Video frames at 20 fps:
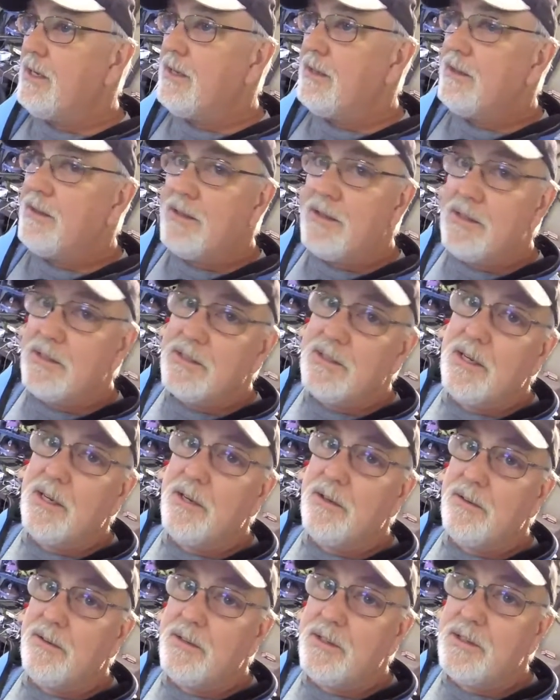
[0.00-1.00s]
The
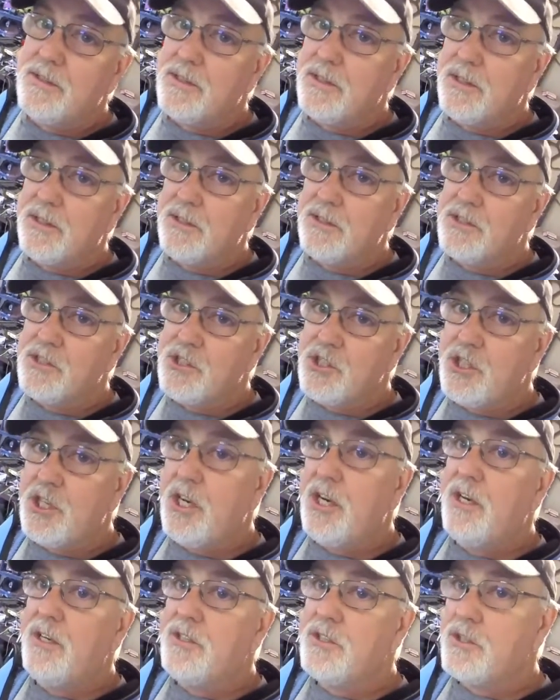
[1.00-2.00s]
design on these things
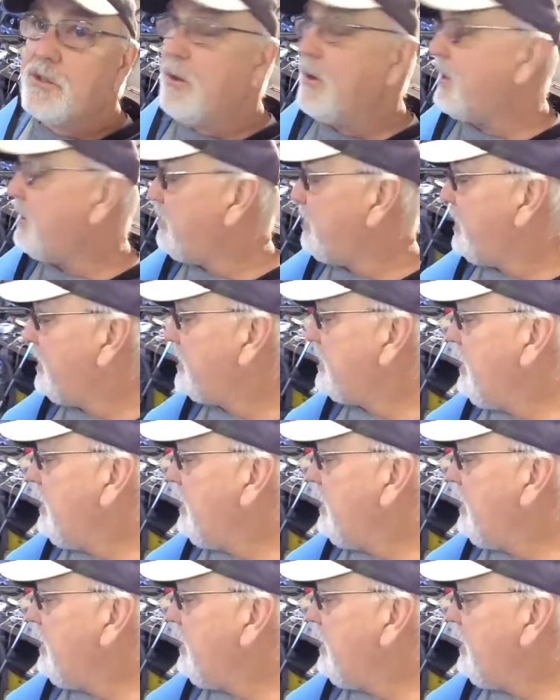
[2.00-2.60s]
changed quite a bit,